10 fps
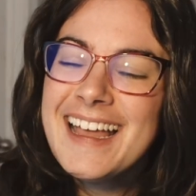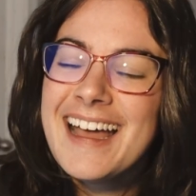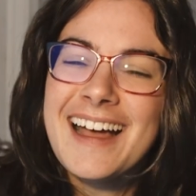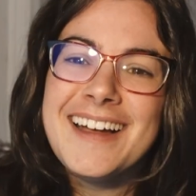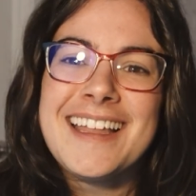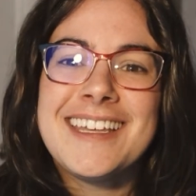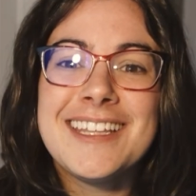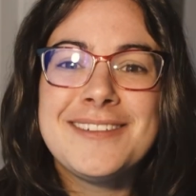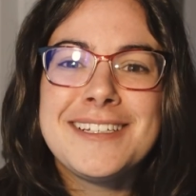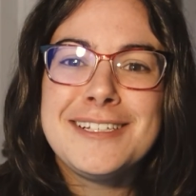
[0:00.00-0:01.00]
I thought
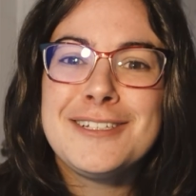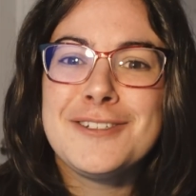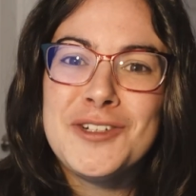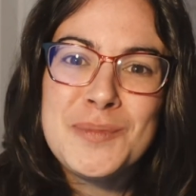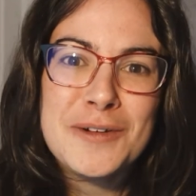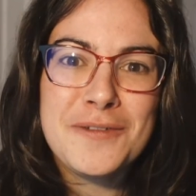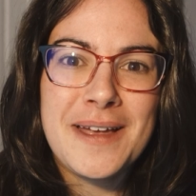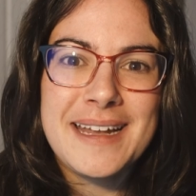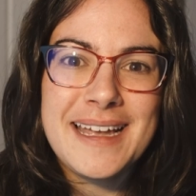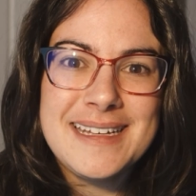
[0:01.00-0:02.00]
that was a super
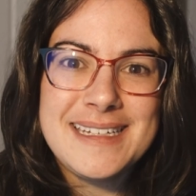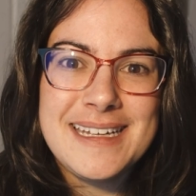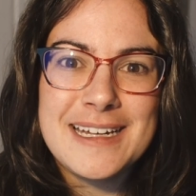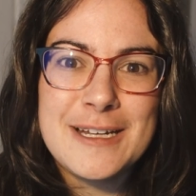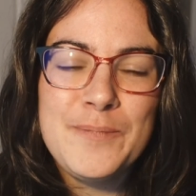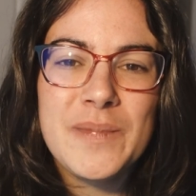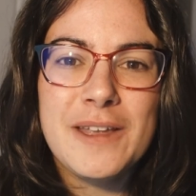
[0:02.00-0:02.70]
fun idea.